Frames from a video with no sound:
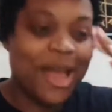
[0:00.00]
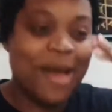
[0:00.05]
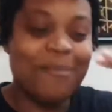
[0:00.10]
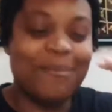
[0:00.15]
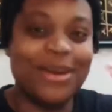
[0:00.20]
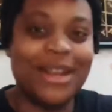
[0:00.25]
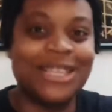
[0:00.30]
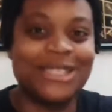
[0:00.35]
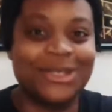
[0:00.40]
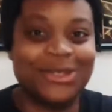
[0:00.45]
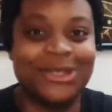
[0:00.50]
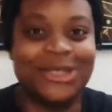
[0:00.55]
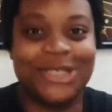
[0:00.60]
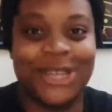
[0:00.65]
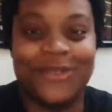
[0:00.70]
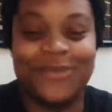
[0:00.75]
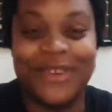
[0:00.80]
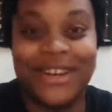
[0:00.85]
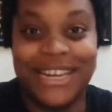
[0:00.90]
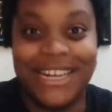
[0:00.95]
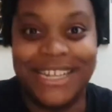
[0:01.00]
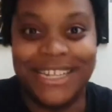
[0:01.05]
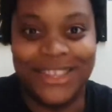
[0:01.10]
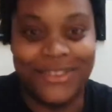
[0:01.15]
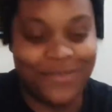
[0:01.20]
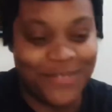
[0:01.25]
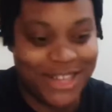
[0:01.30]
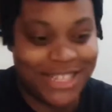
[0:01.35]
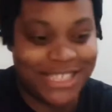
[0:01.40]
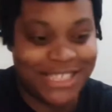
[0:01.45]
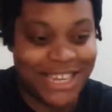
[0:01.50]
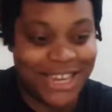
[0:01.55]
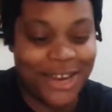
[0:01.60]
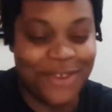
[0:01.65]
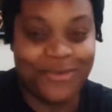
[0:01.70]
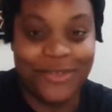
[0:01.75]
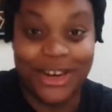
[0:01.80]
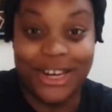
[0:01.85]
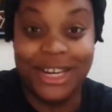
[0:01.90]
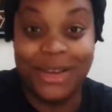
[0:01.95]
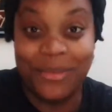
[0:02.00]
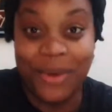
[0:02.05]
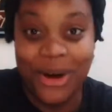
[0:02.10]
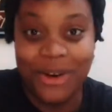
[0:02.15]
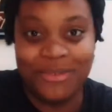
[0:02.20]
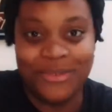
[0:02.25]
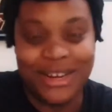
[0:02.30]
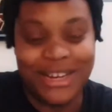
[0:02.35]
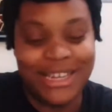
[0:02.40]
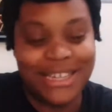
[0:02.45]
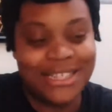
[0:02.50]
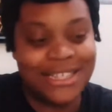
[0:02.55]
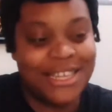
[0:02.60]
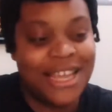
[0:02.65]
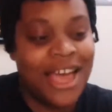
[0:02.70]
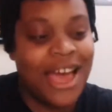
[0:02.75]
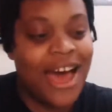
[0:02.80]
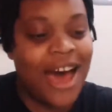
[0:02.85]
But it's also really convincing and really well written.